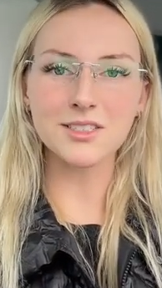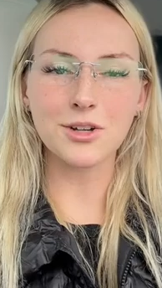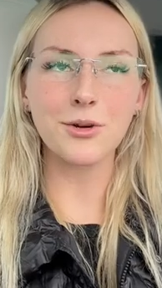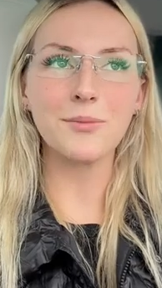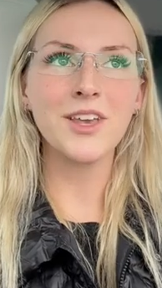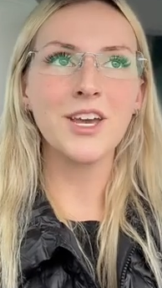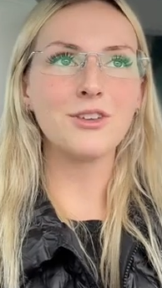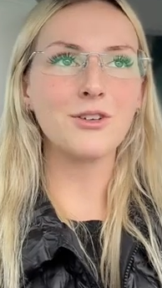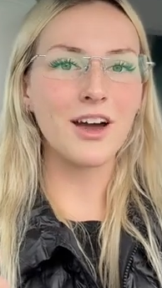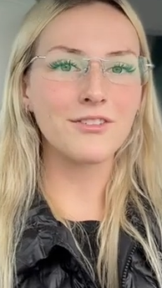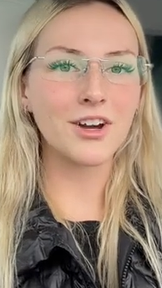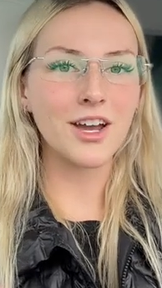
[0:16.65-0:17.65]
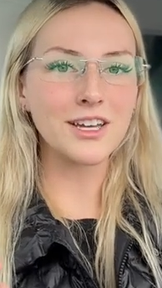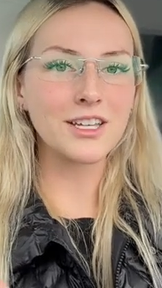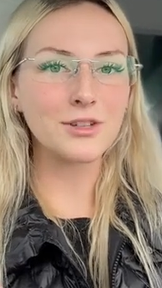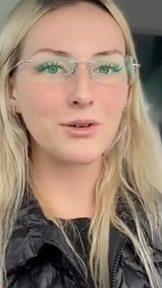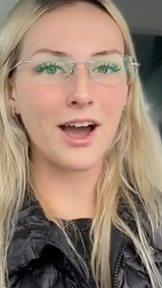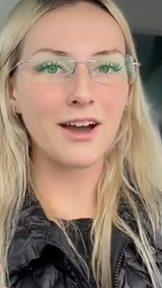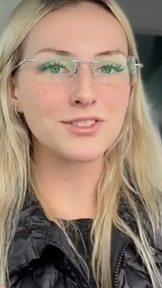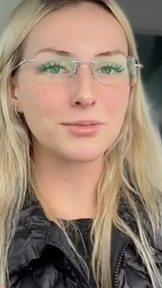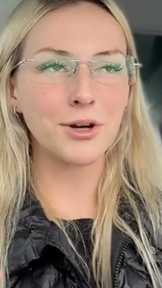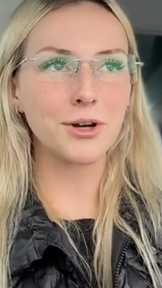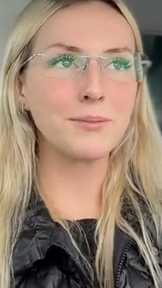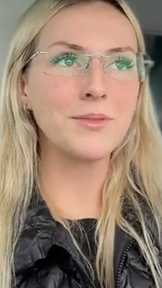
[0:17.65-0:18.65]
So you have your egg, you have
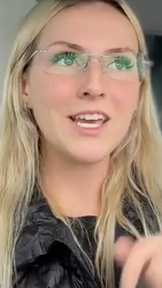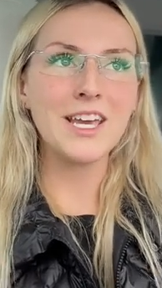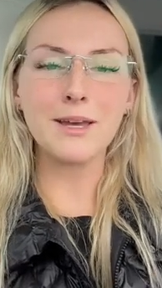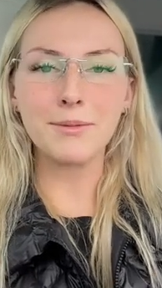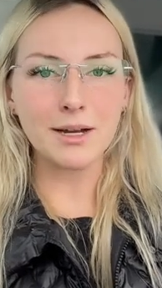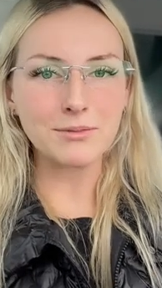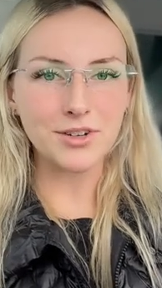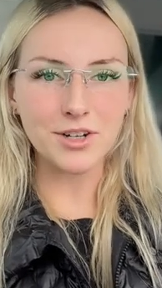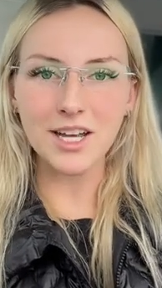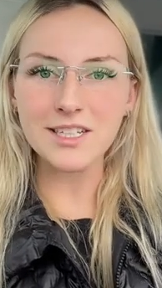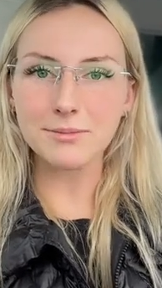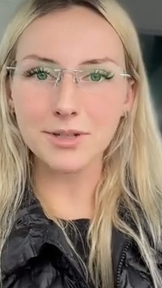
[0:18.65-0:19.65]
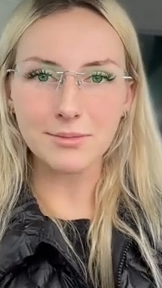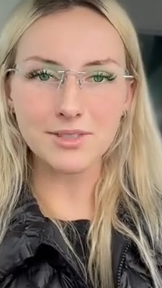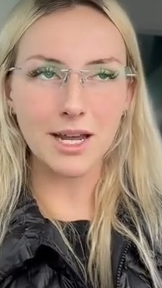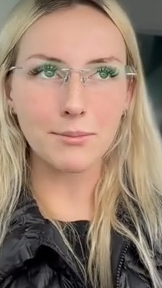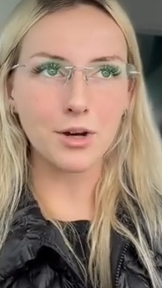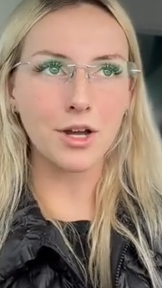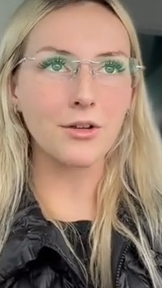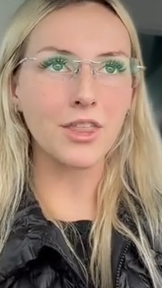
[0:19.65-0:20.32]
sperm, it becomes fertilized, it becomes an embryo.